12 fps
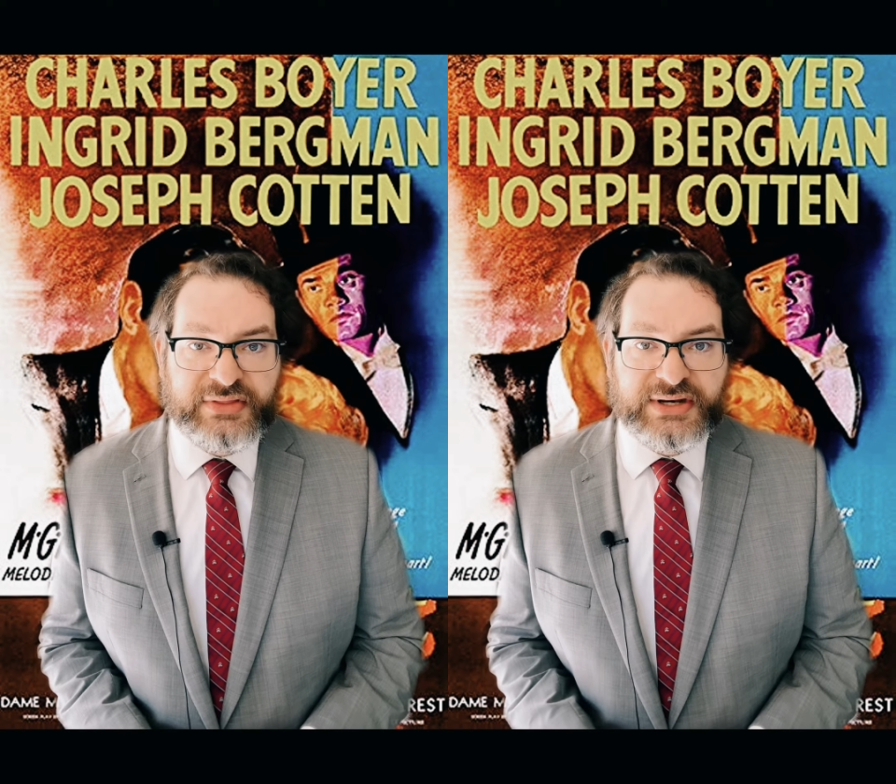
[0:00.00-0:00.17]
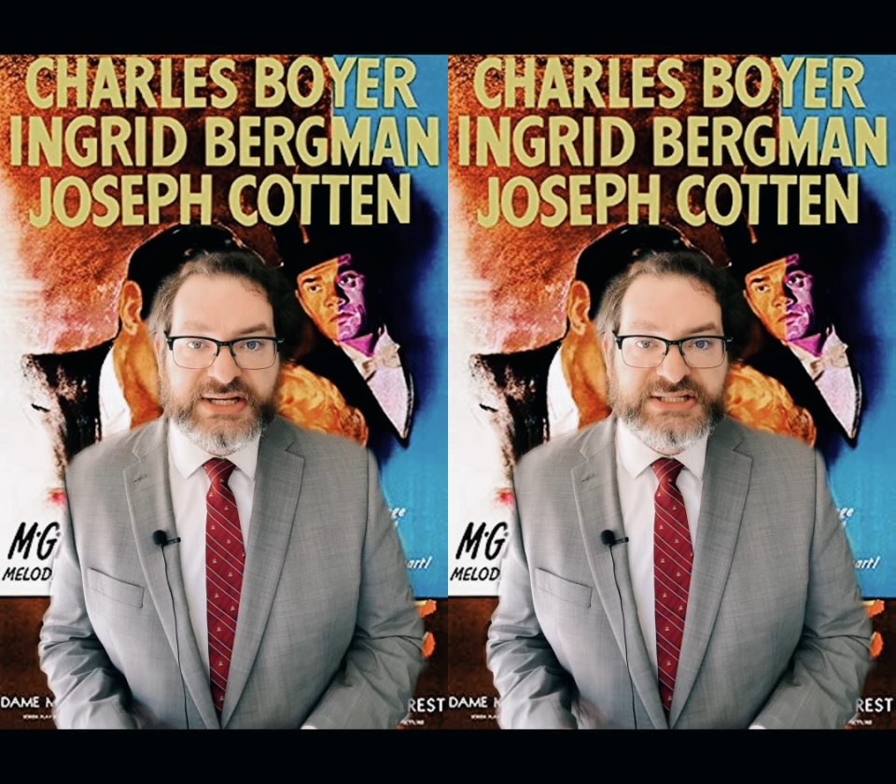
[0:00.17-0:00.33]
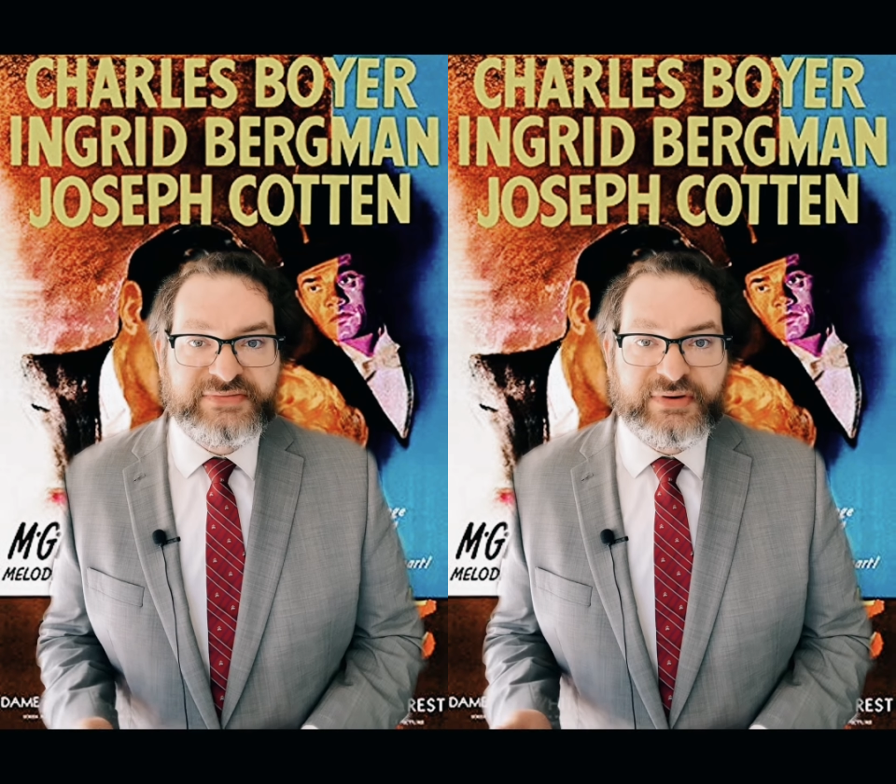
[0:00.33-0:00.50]
the
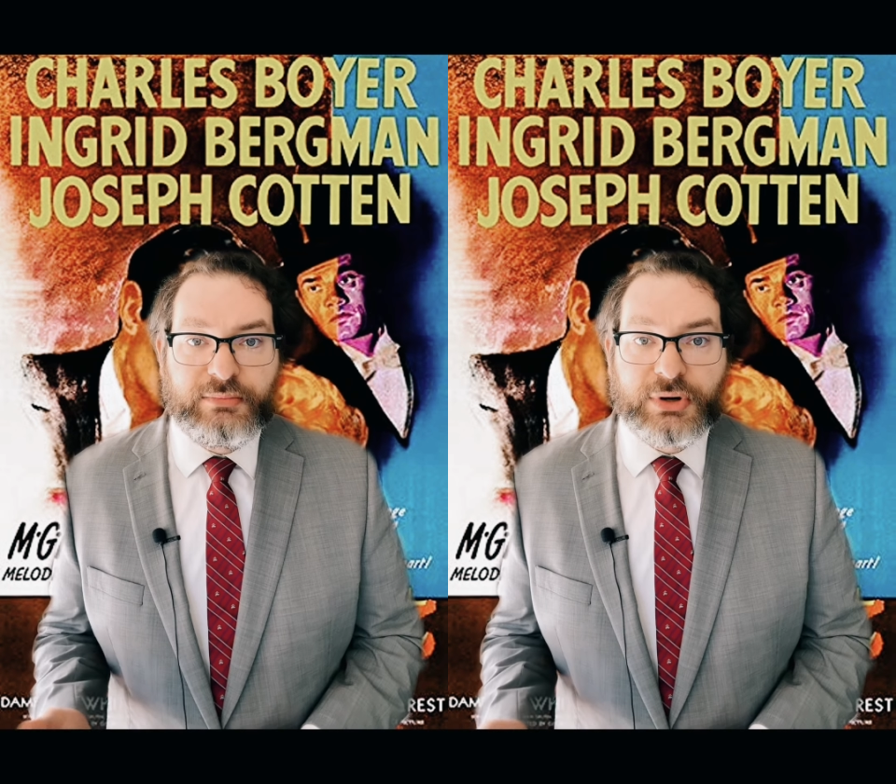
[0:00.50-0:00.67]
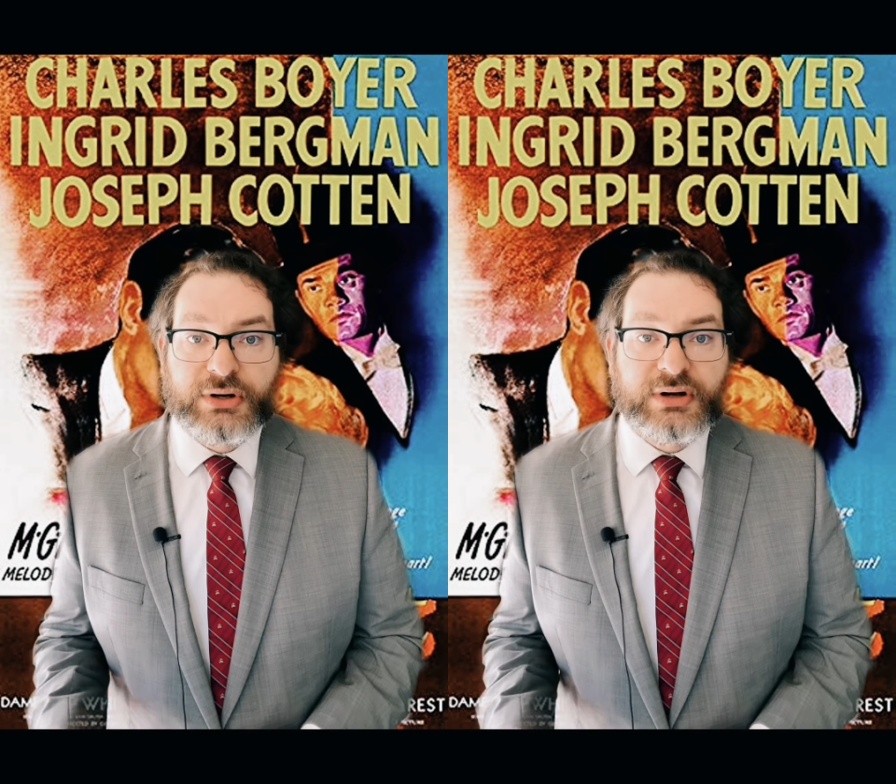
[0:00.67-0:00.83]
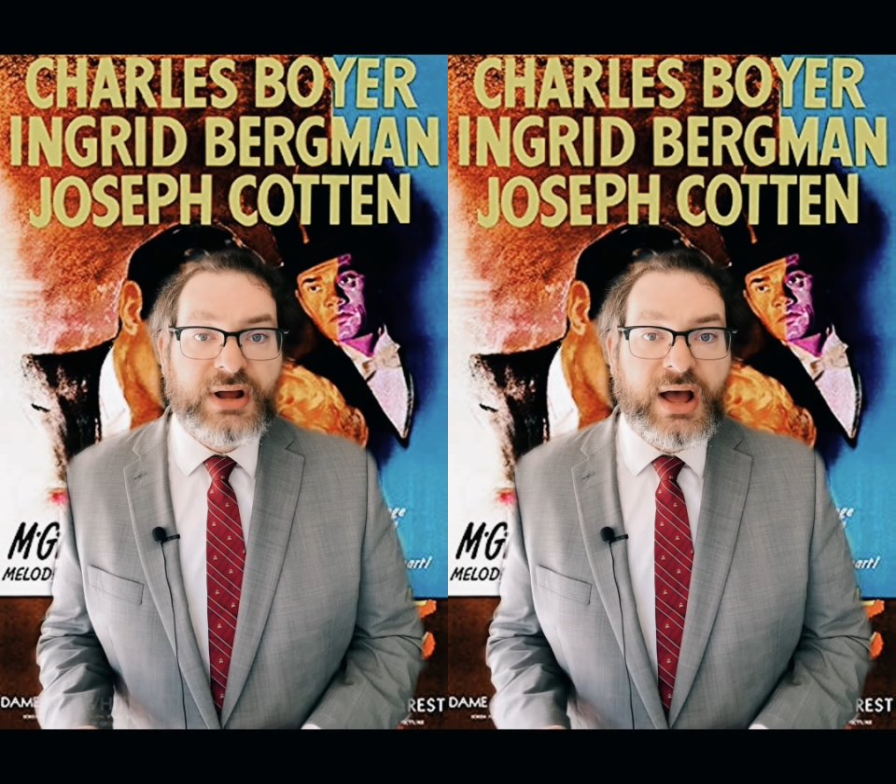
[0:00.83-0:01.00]
niece of a
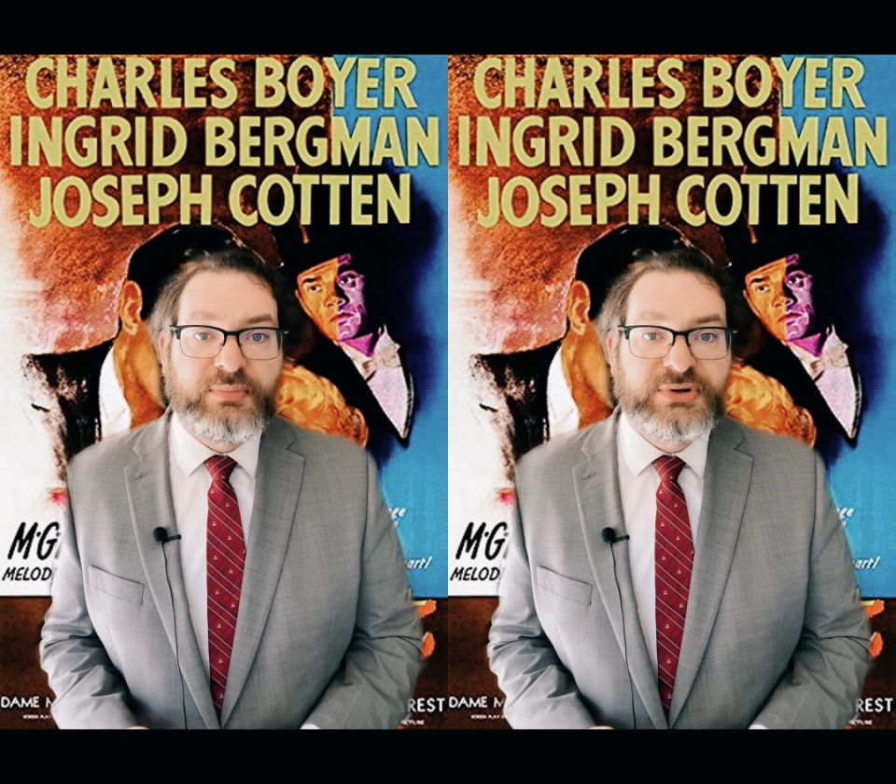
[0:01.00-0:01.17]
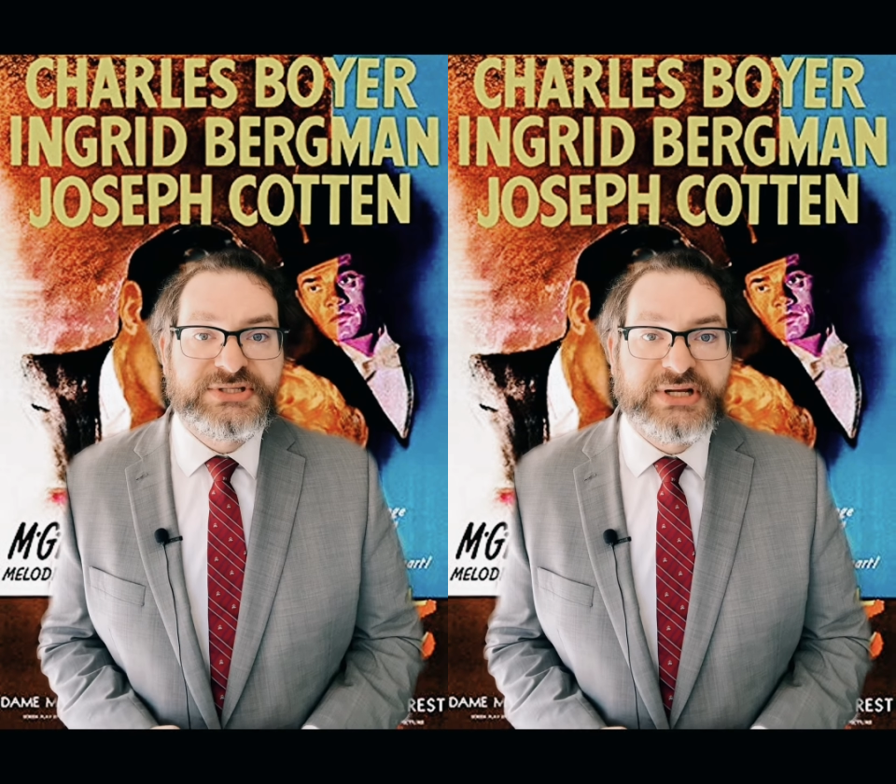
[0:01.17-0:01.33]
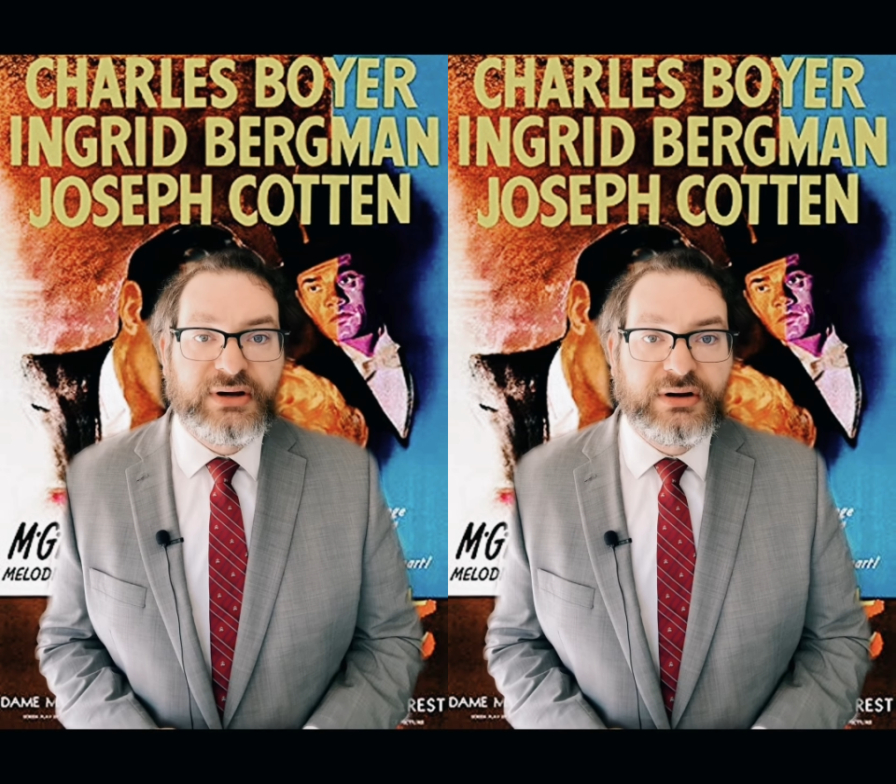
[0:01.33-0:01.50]
murdered opera
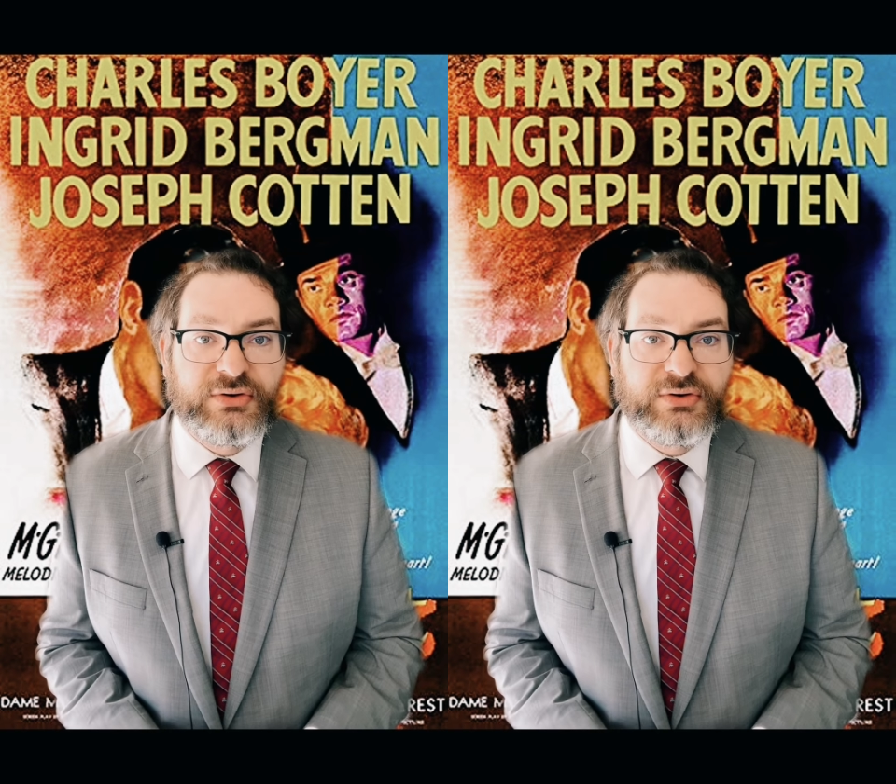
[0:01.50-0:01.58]
singer